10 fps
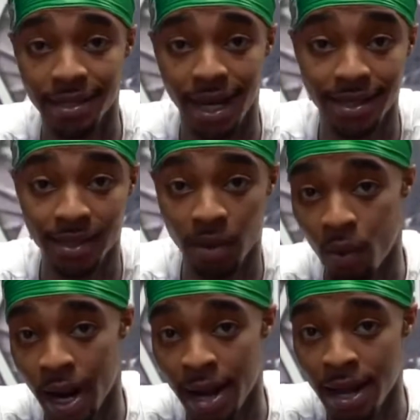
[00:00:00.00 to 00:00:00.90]
into
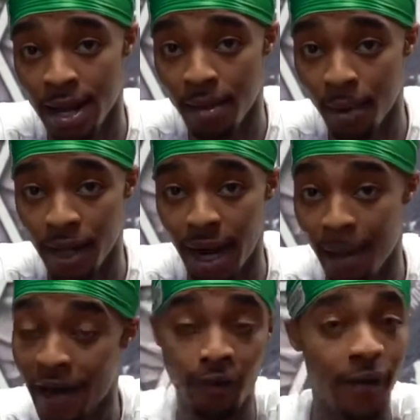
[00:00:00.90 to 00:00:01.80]
the way,
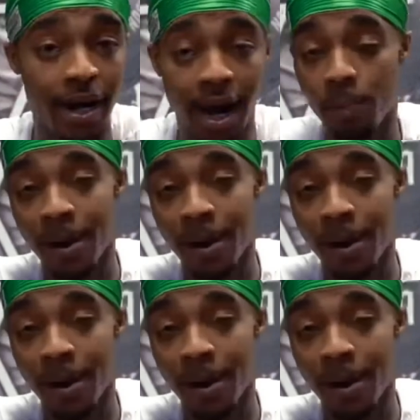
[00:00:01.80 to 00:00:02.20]
but I'm not afraid.